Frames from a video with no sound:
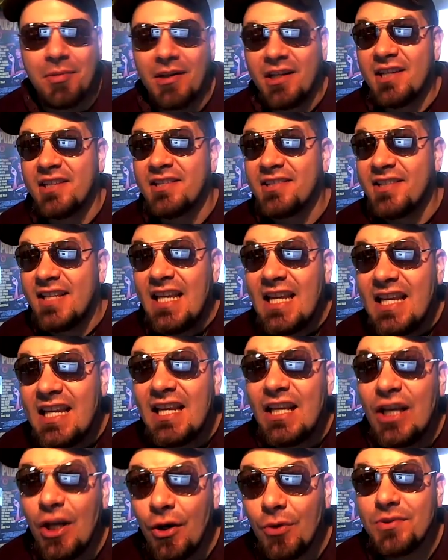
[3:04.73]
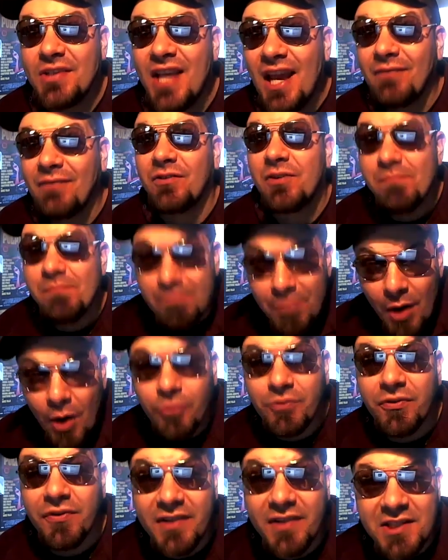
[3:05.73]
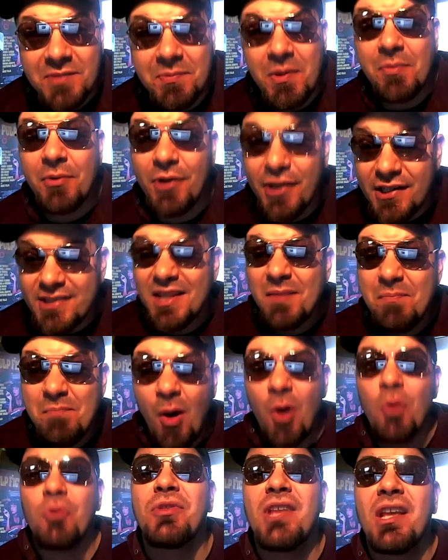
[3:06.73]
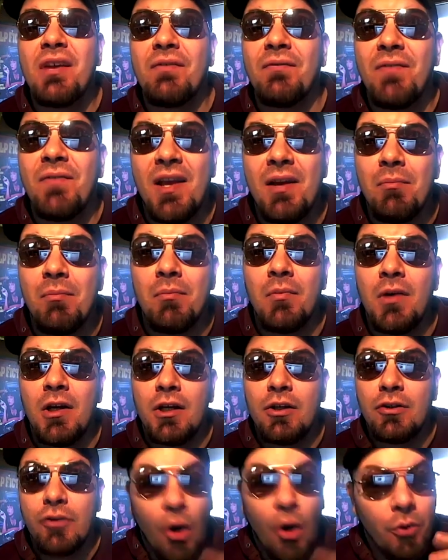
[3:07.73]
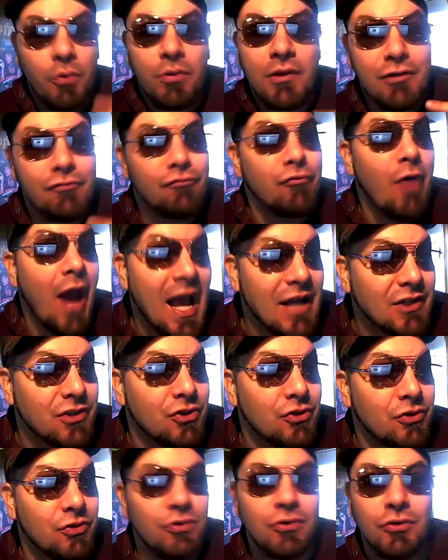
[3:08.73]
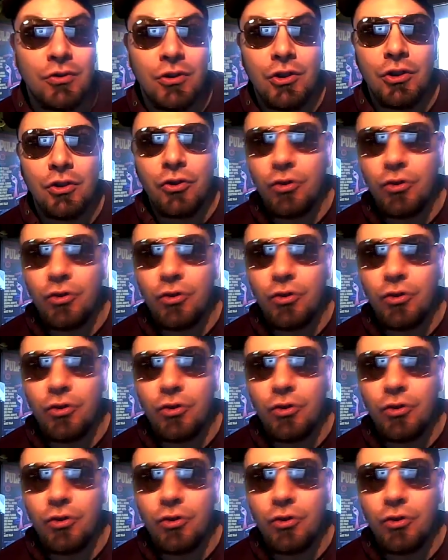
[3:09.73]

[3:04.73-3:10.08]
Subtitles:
because he goes after both of these people because they both give him totally rational,